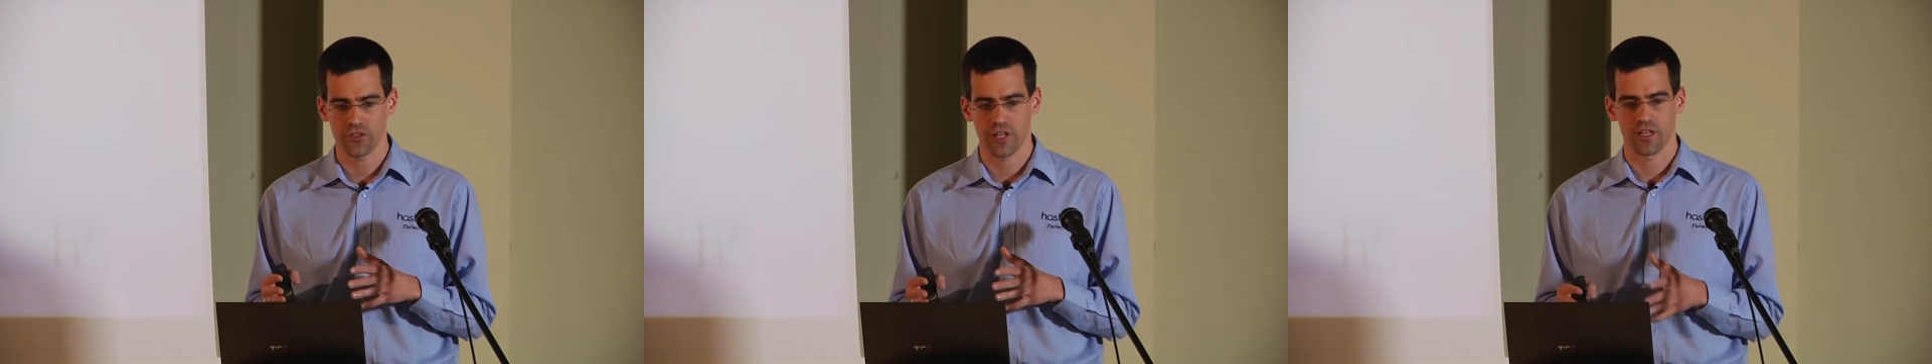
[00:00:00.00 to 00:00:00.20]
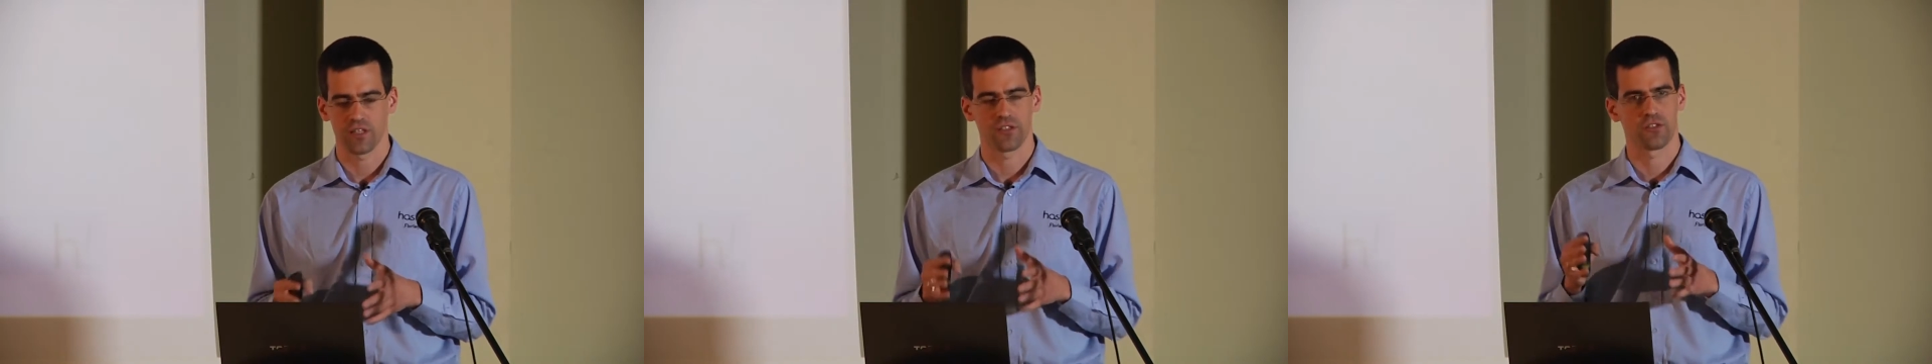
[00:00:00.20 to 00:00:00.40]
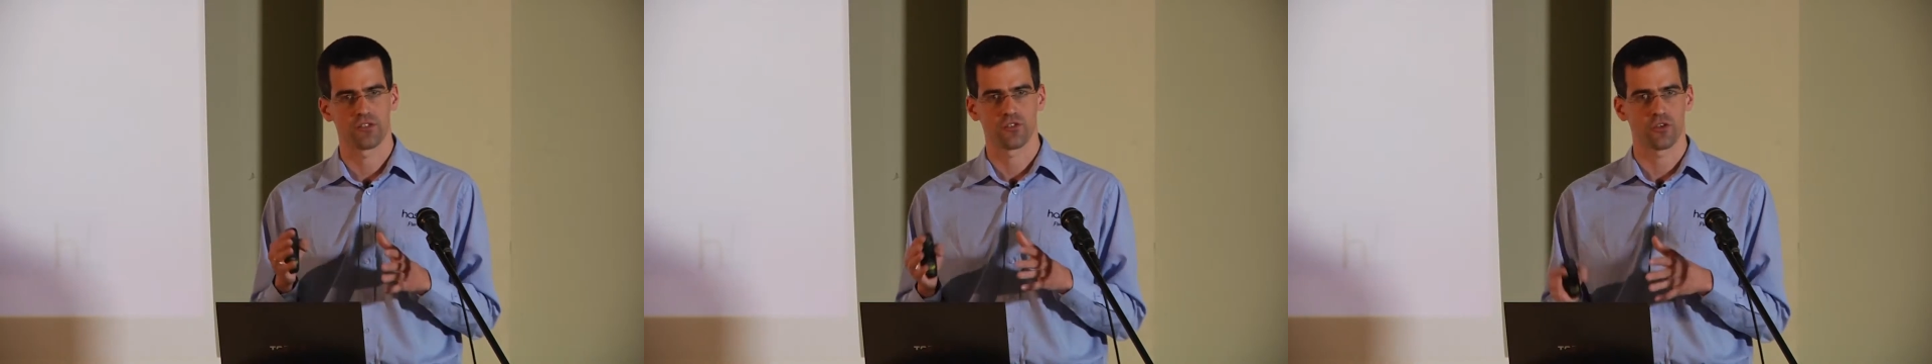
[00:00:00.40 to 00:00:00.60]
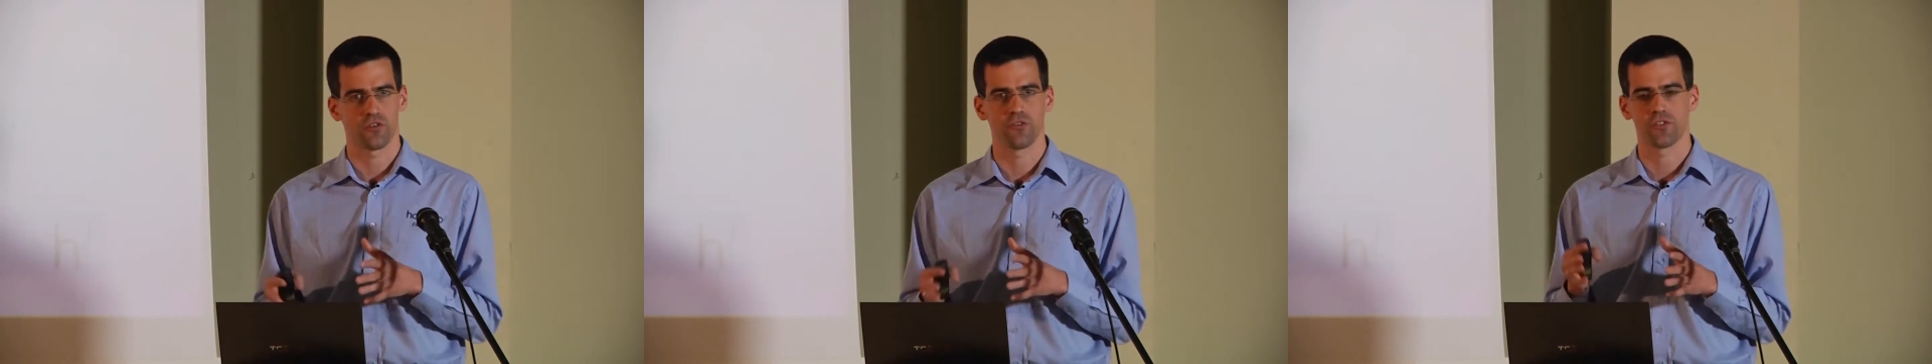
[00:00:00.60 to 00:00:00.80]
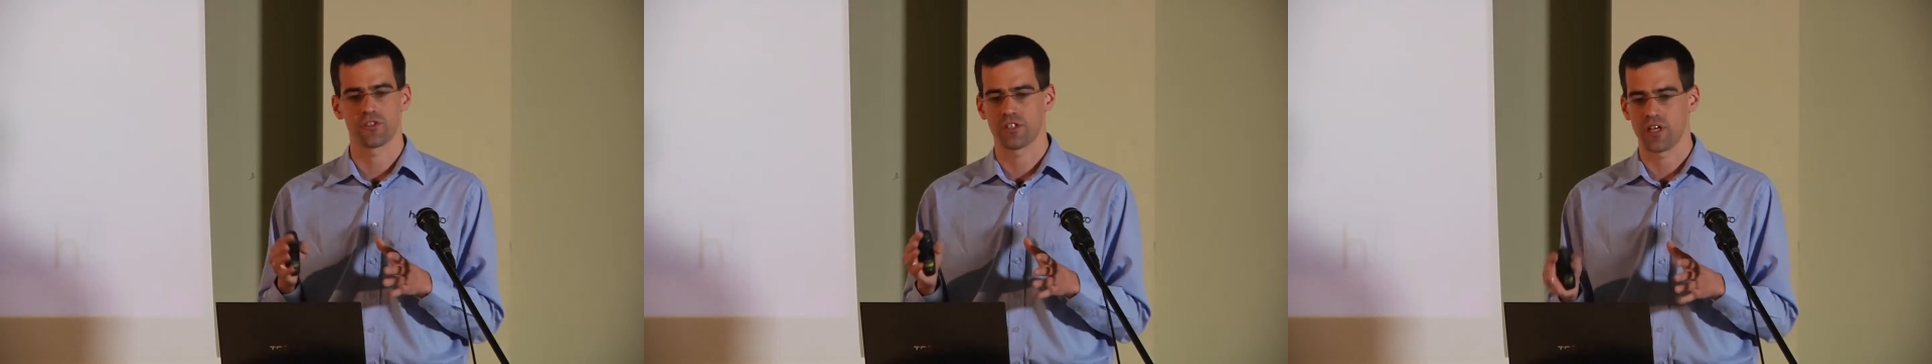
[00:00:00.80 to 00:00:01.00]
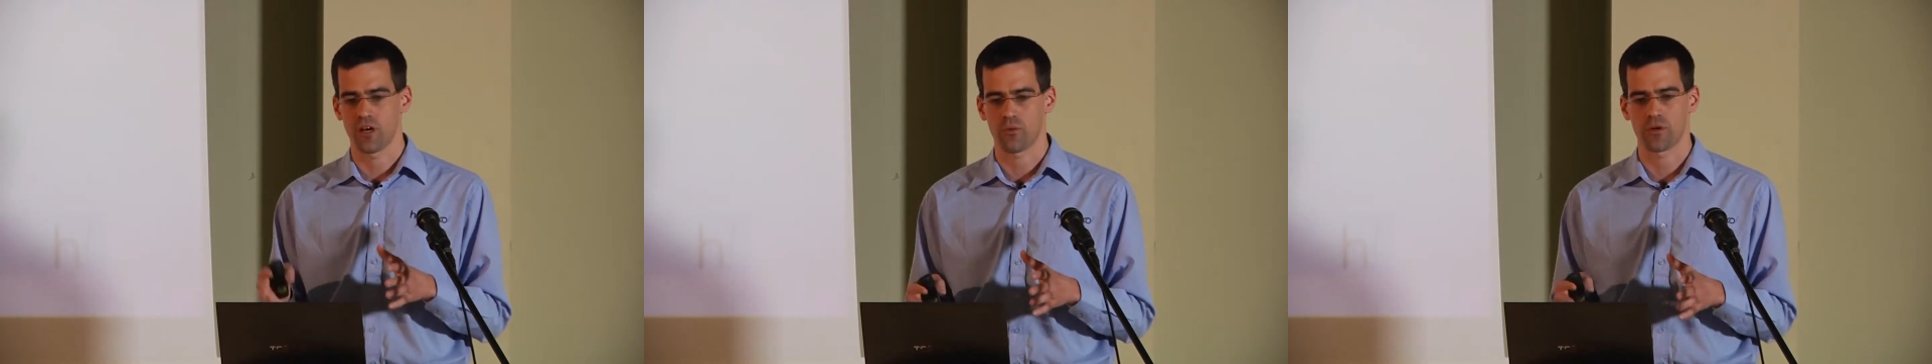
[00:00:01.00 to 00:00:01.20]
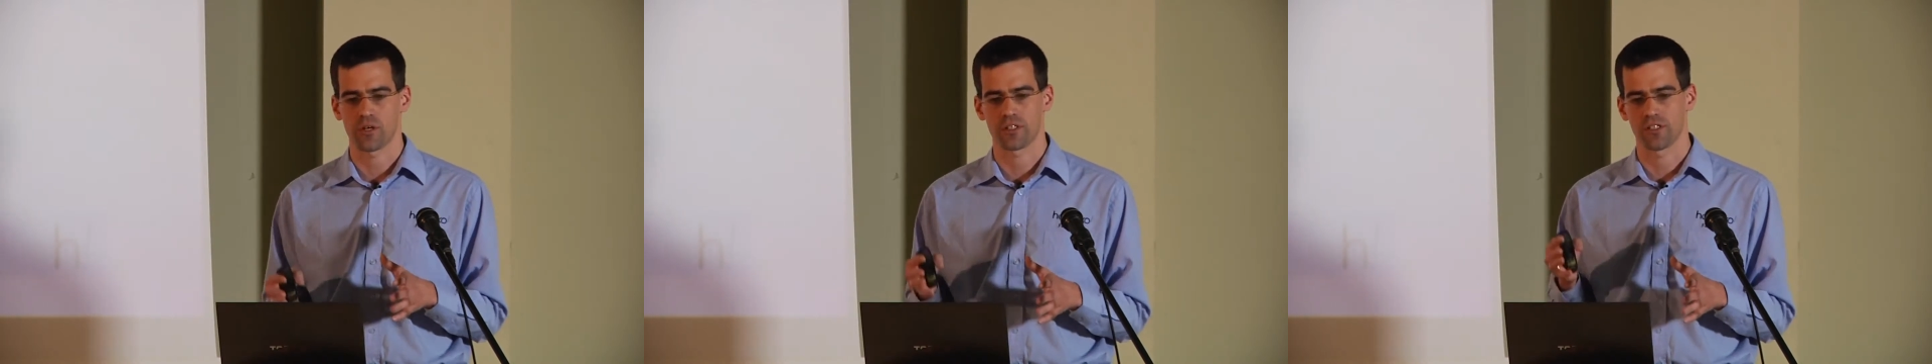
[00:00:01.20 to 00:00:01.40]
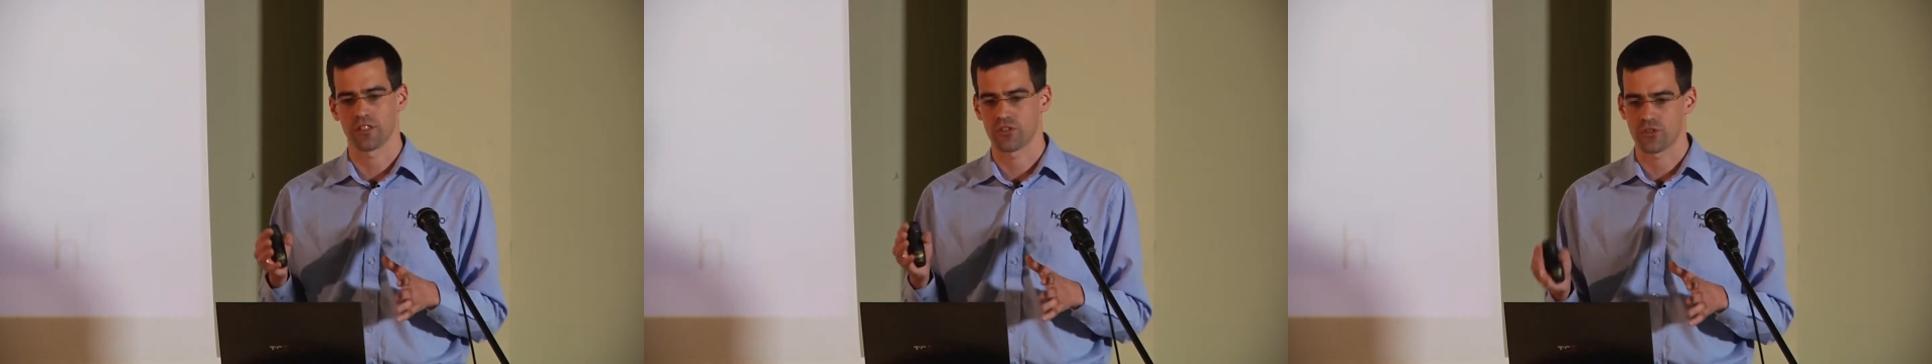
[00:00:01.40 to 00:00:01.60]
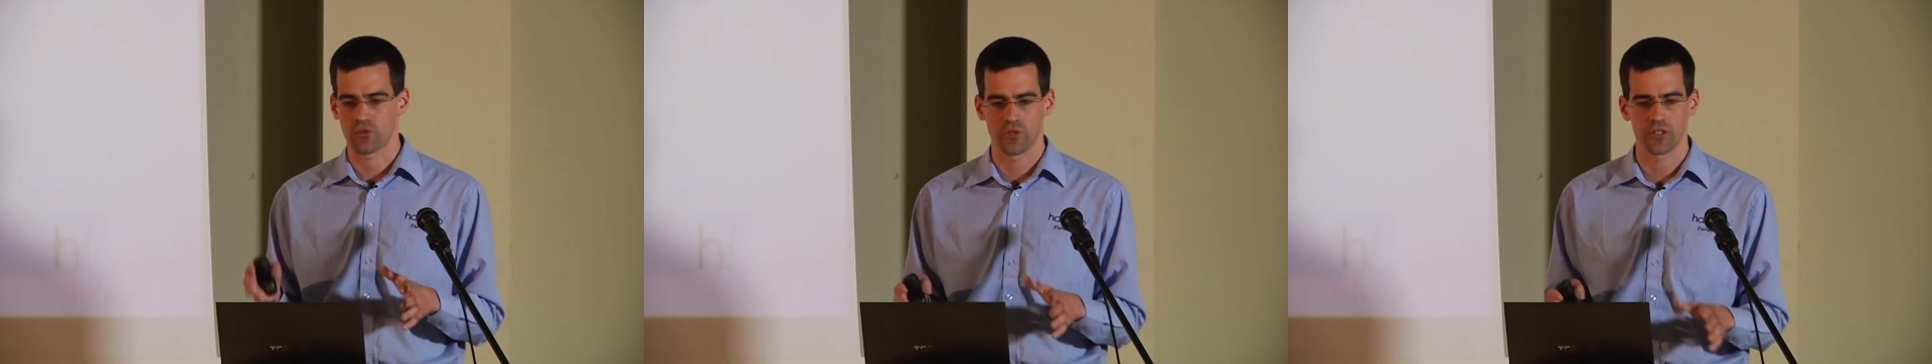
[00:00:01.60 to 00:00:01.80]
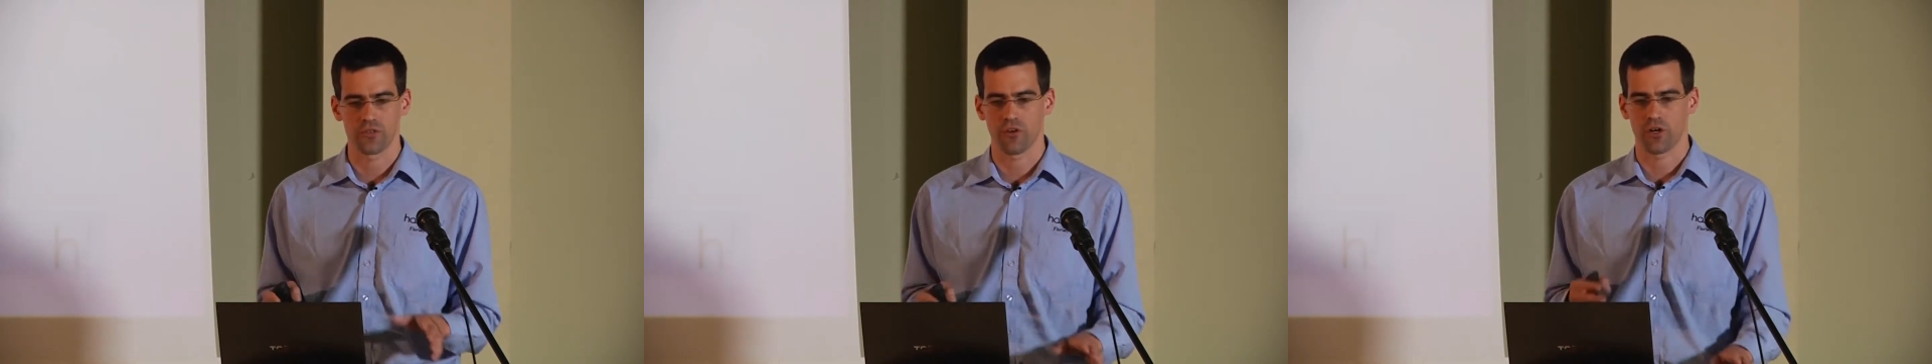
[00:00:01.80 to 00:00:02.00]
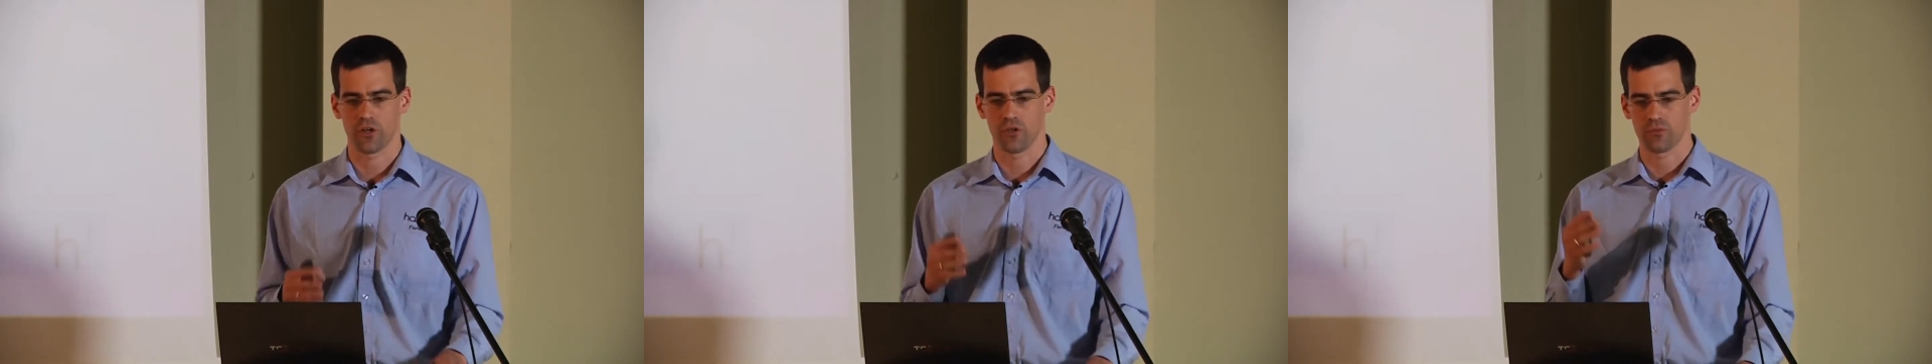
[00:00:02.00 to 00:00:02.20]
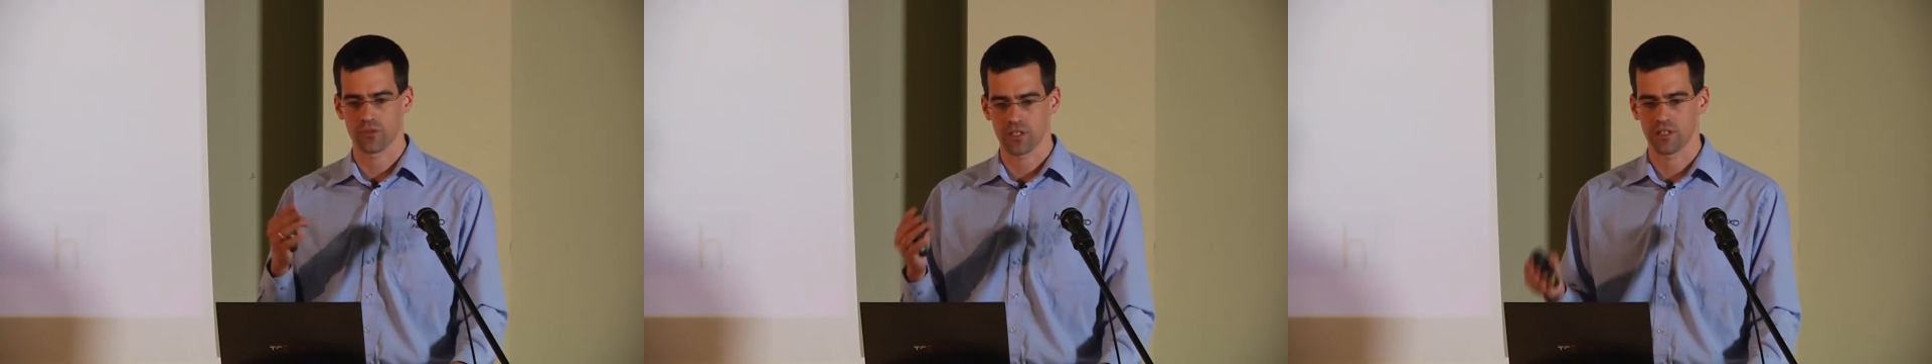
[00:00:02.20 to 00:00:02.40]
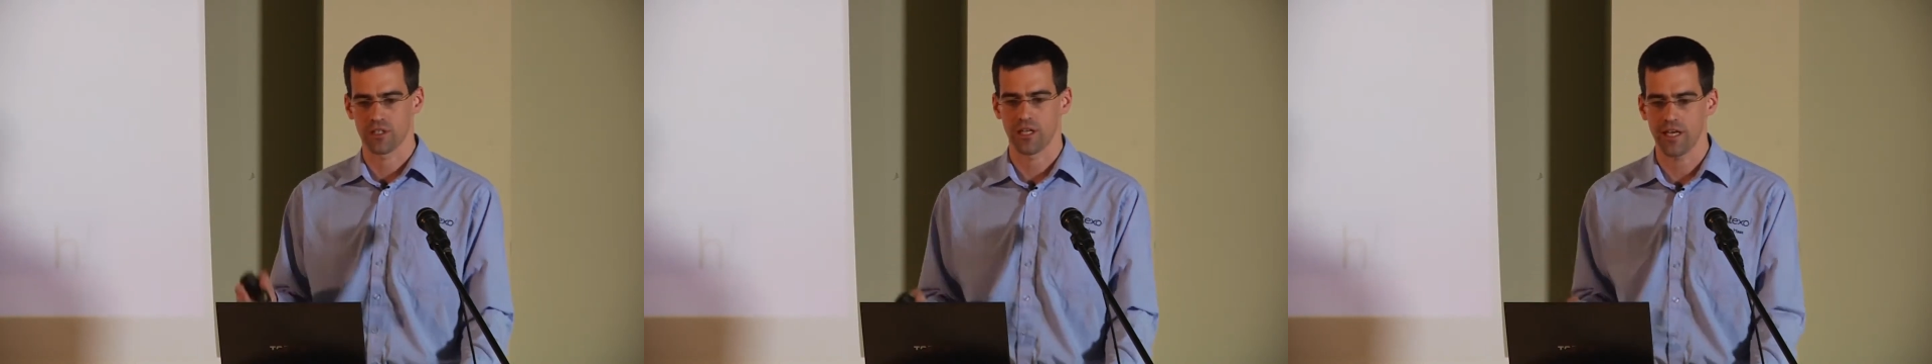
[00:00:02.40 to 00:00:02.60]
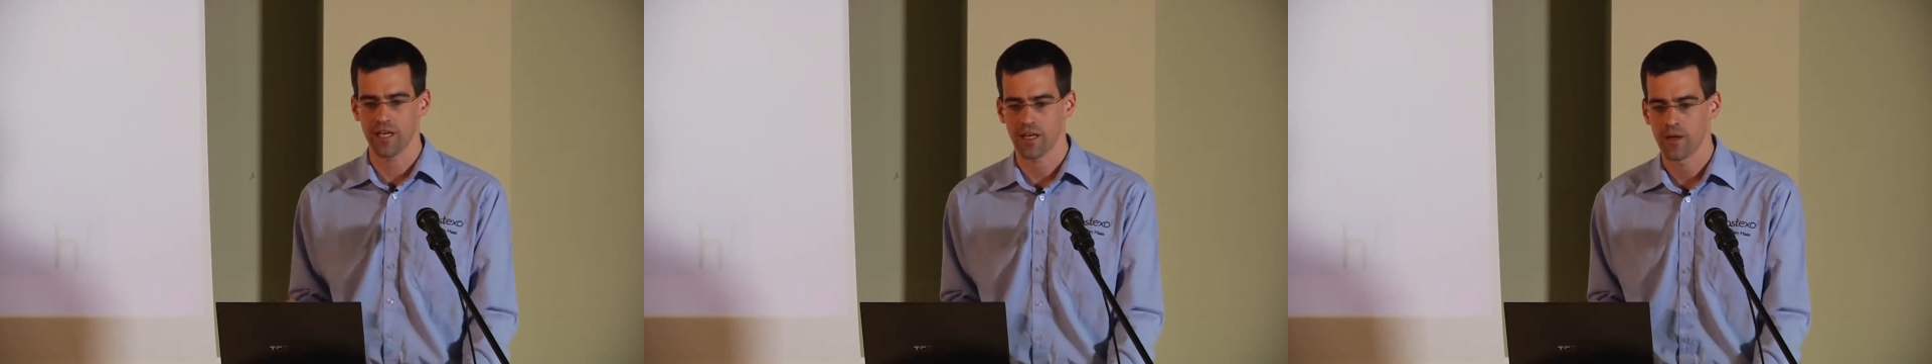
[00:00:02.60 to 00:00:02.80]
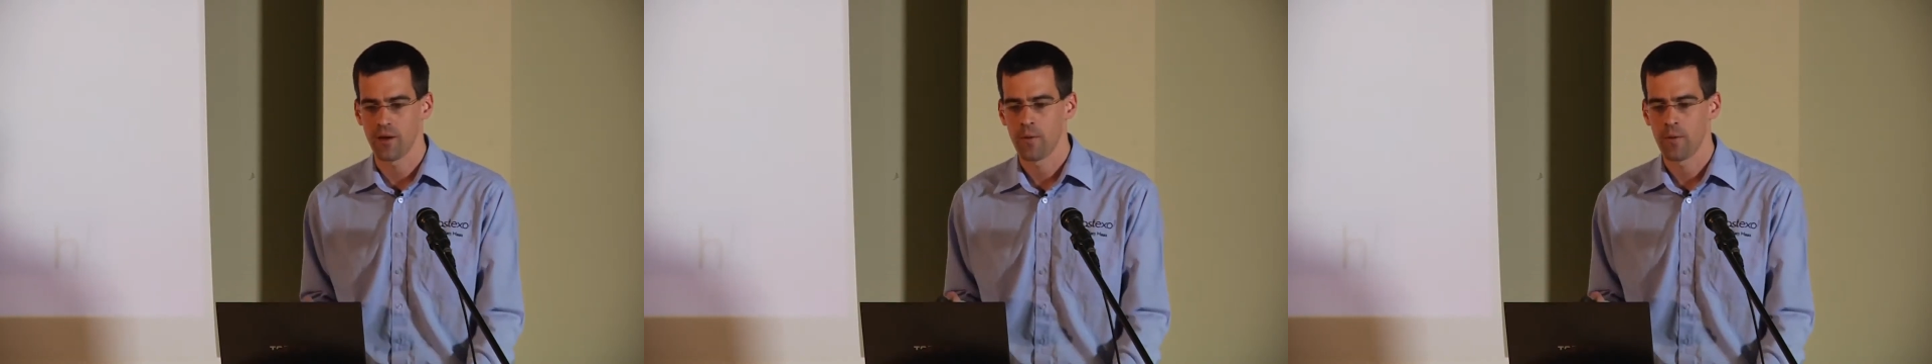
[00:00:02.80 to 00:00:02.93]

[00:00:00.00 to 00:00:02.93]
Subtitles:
that is servers and networks and storage volumes and the like.